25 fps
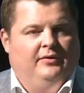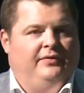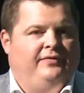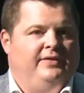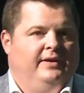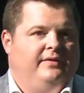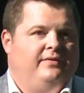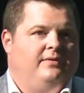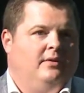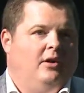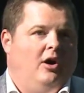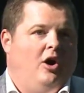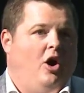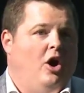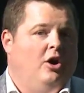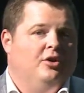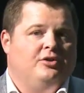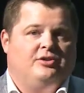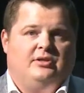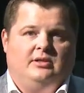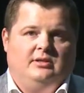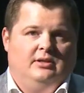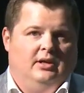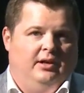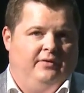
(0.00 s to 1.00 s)

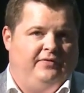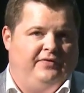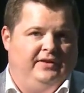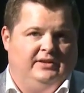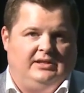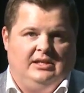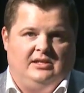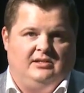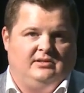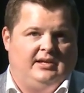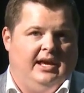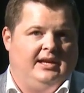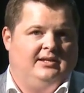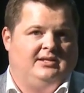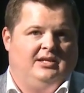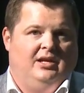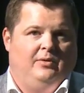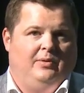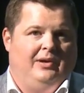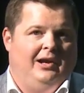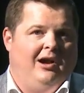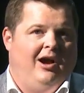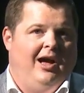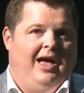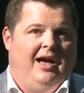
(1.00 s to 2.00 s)
50 states that
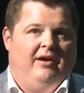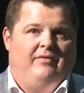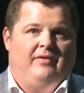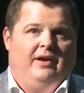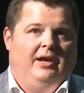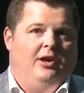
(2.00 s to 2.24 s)
we have,